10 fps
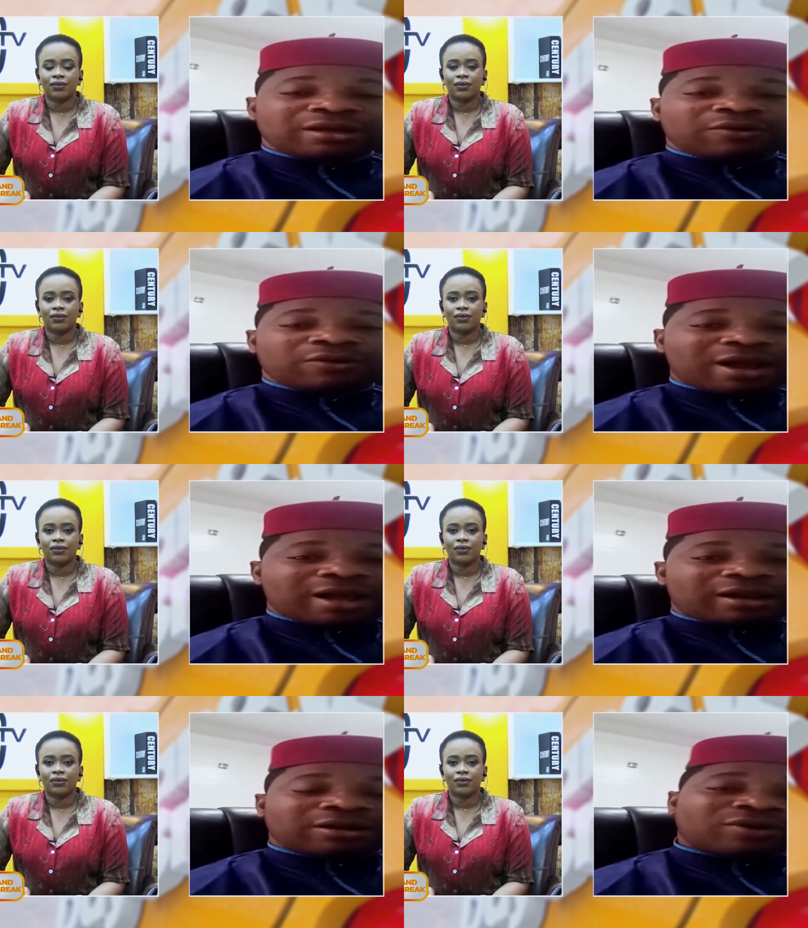Speaker 1: Well,
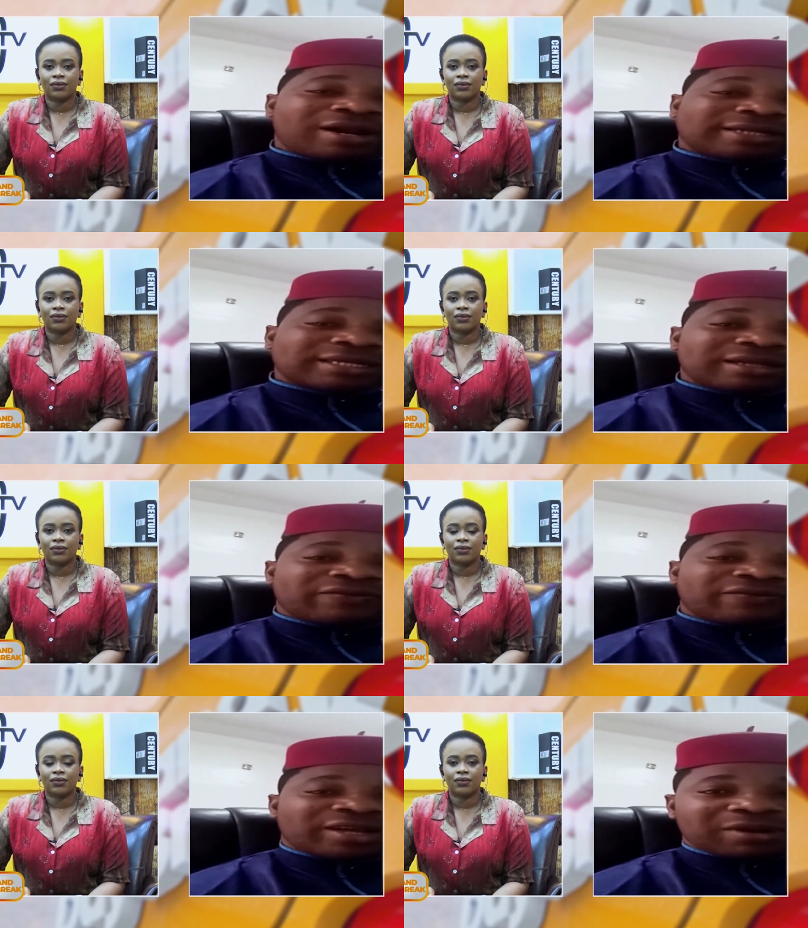real estate
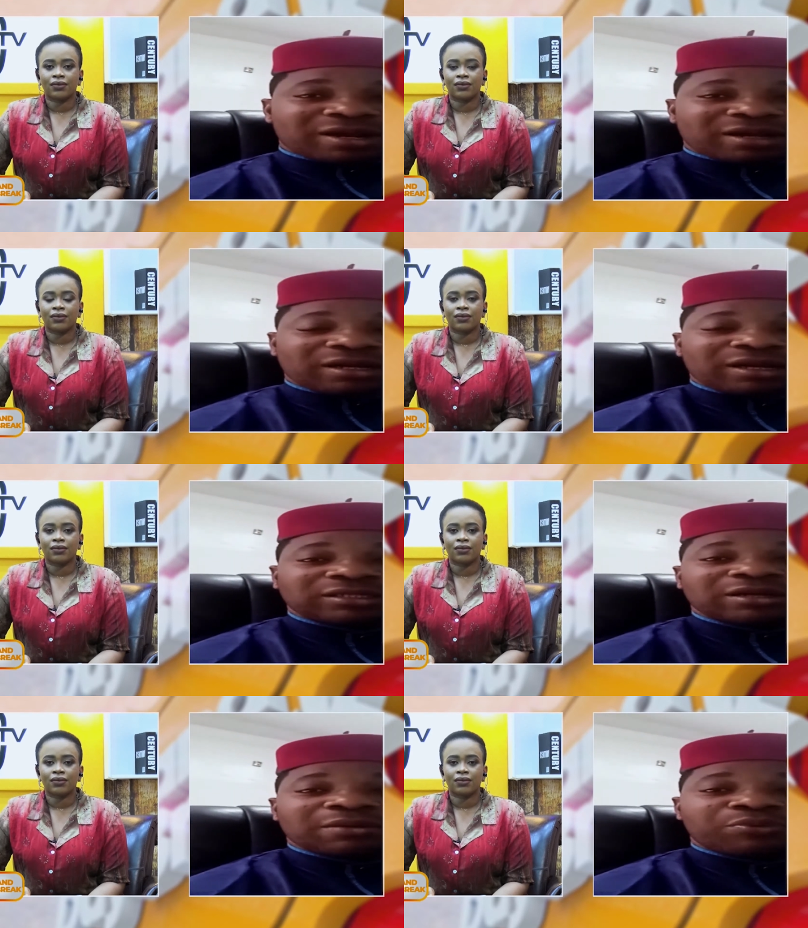investment is
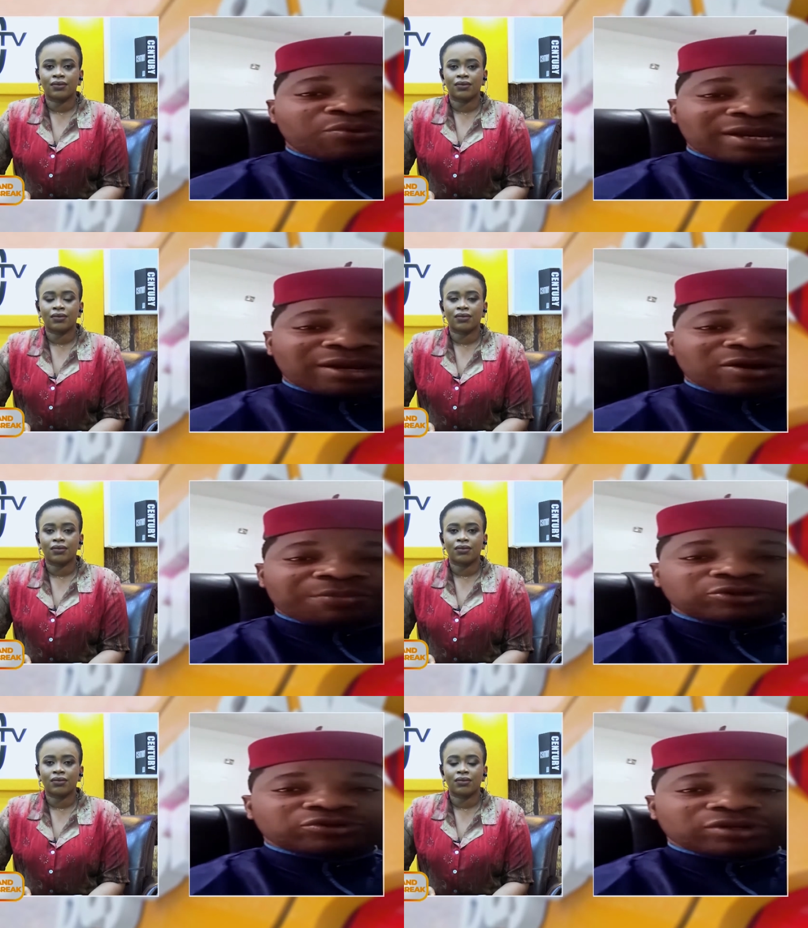a booming
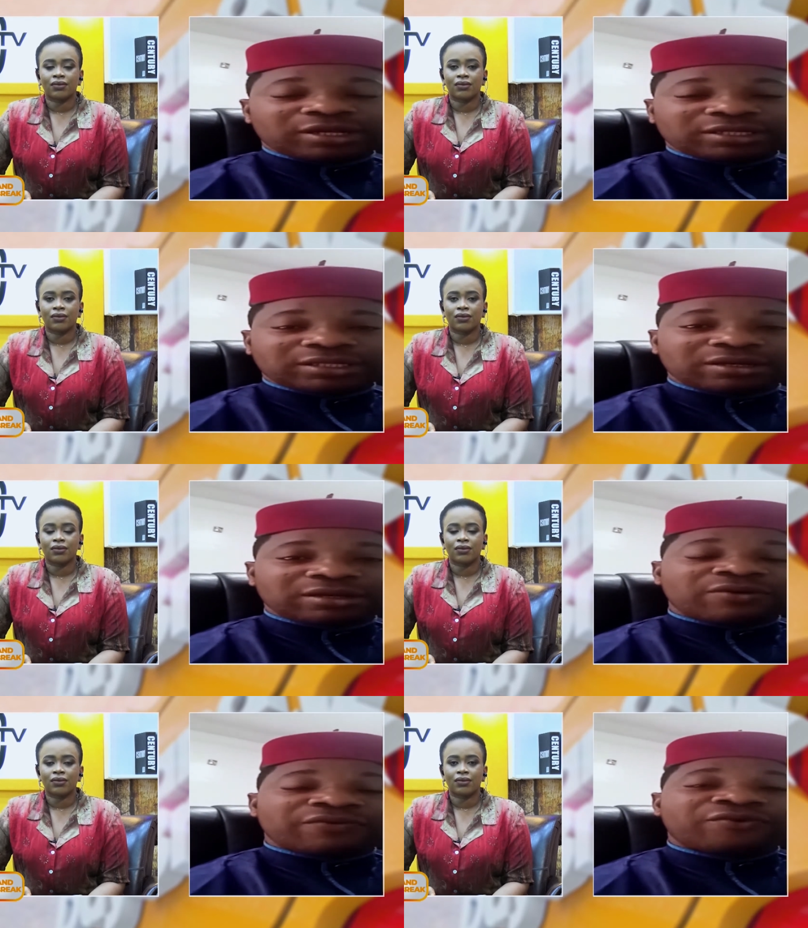opportunity
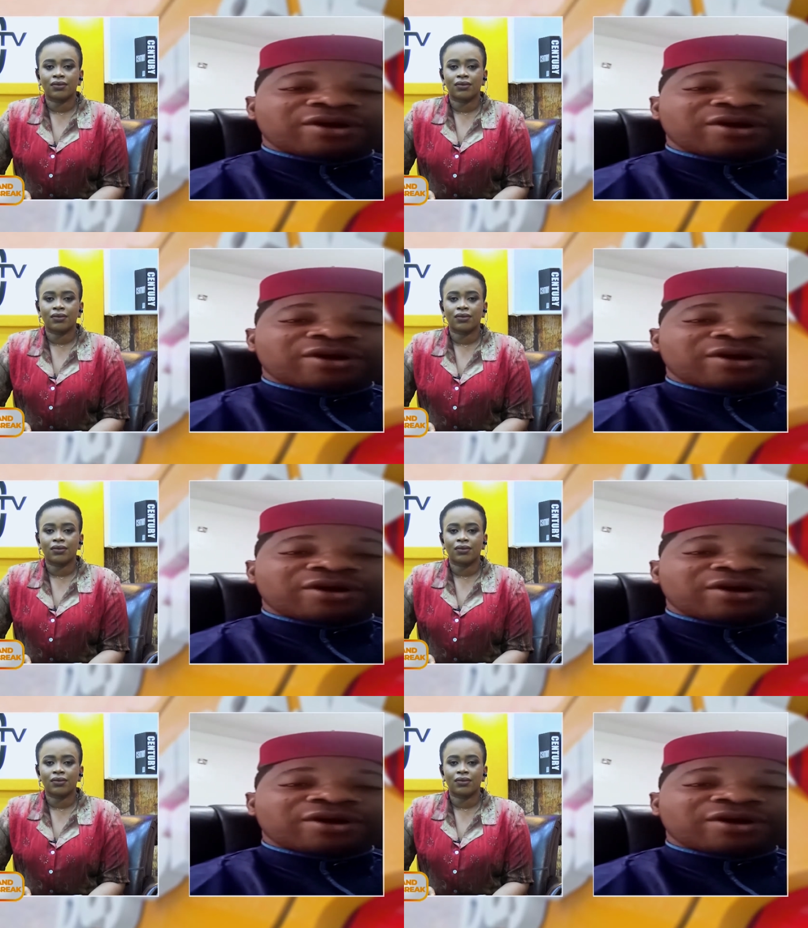for